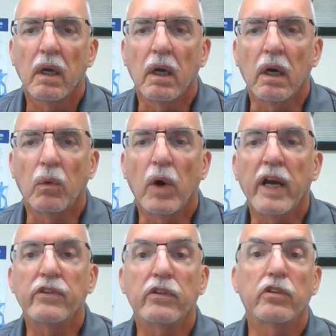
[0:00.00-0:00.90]
Why
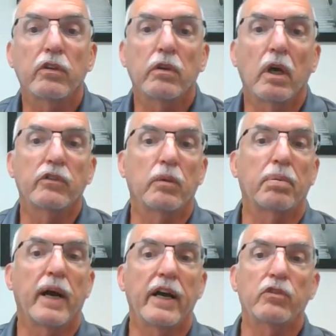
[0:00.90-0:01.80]
is this a
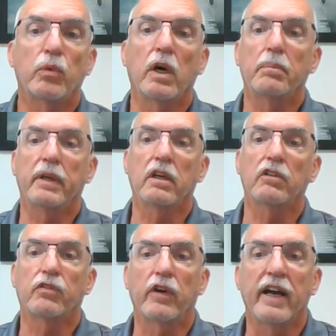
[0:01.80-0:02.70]
surprise? Well,
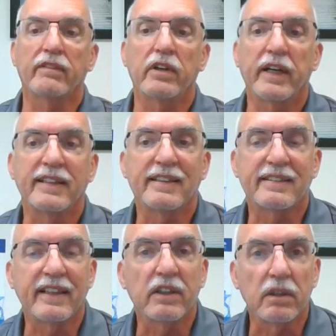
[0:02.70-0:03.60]
because forever and
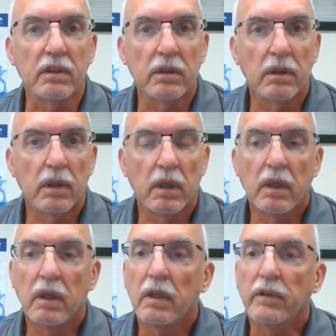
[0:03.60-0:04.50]
still,
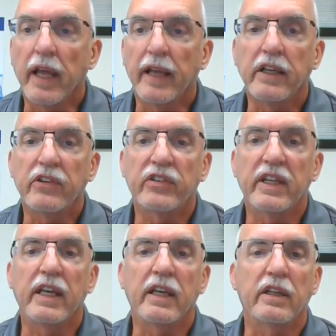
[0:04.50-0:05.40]
the NEC
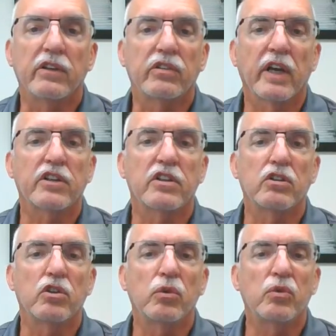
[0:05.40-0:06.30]
in section
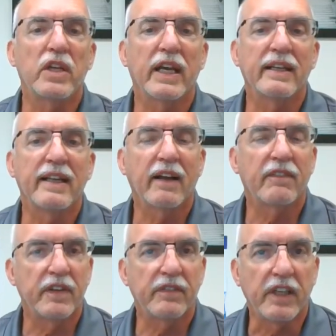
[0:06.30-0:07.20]

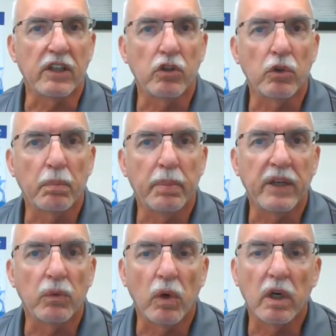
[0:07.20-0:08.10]

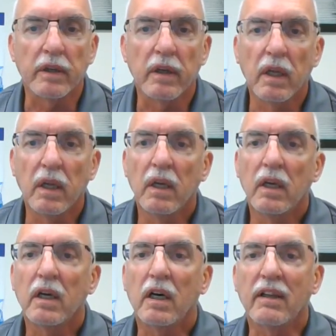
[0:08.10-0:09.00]
210.52B1
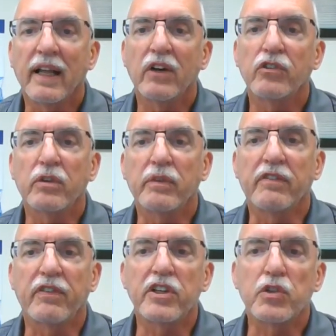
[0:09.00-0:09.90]
allows the
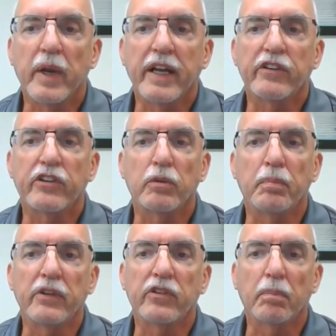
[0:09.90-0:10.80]
refrigerator to
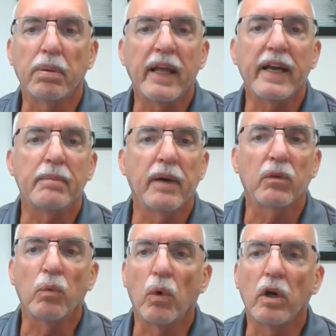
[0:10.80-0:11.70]
be supplied by
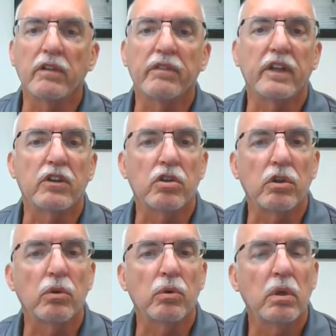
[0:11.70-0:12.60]
one of the
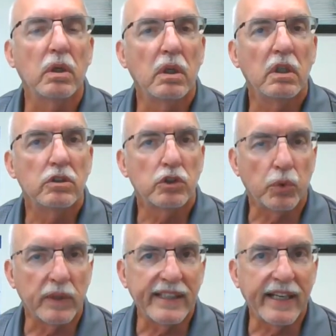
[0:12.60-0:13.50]
two
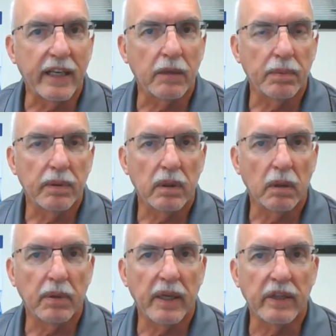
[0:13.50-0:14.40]
20-amp
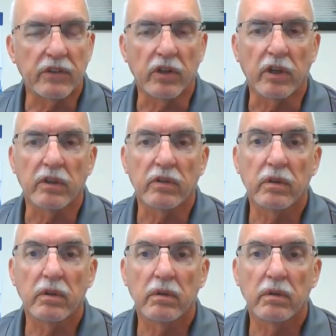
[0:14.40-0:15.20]
appliance circuits.